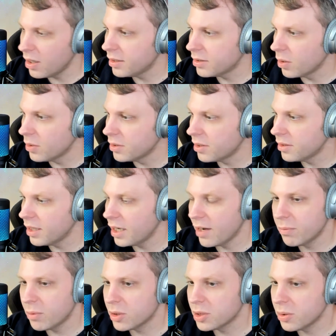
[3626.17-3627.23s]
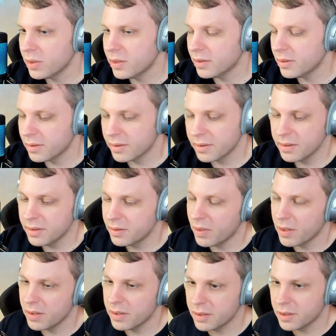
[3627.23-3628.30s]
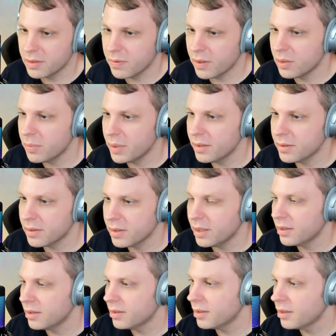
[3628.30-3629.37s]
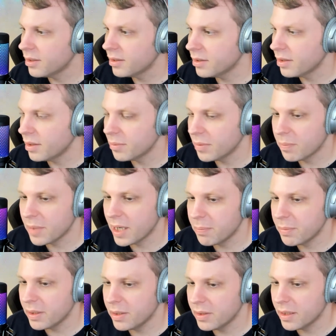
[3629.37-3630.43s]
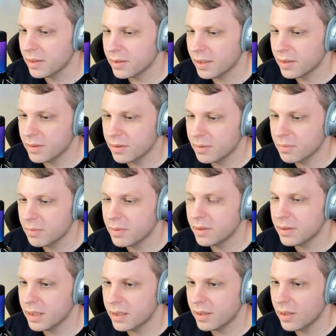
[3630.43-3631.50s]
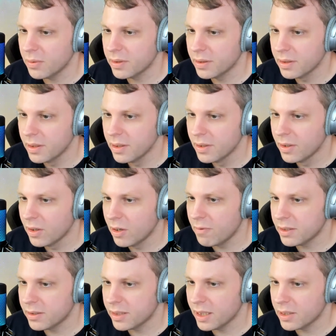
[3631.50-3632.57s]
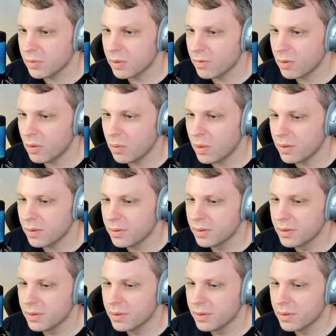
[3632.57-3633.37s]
always good to have more choices rather than just Firebase. And I'm happy that you guys got this thing going. Hopefully it stays around for a while.